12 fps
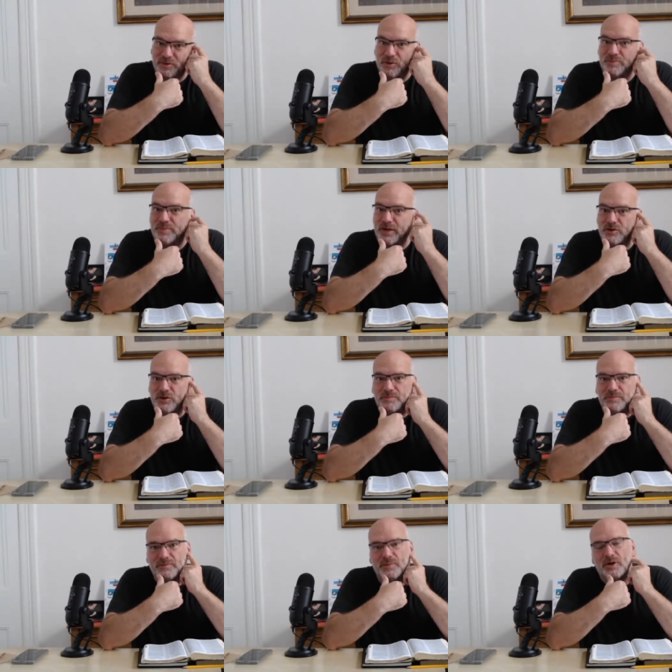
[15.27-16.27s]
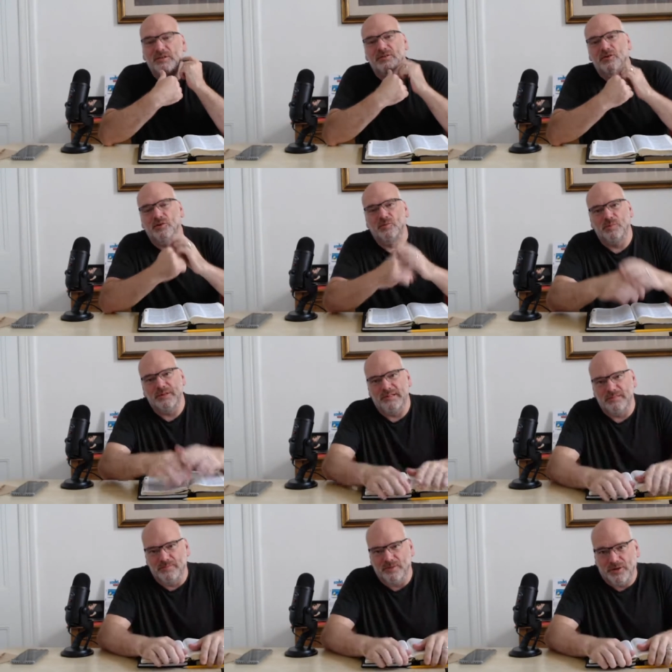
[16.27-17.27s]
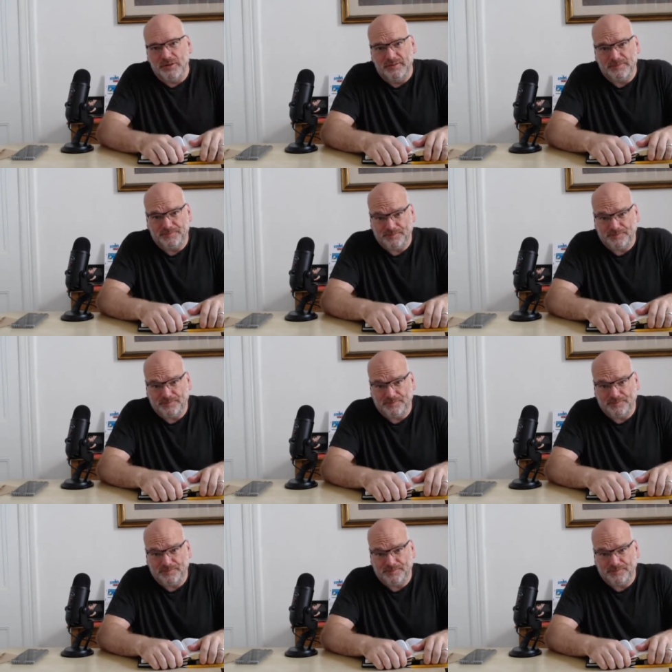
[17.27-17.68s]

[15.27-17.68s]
group, but a group of books called wisdom books,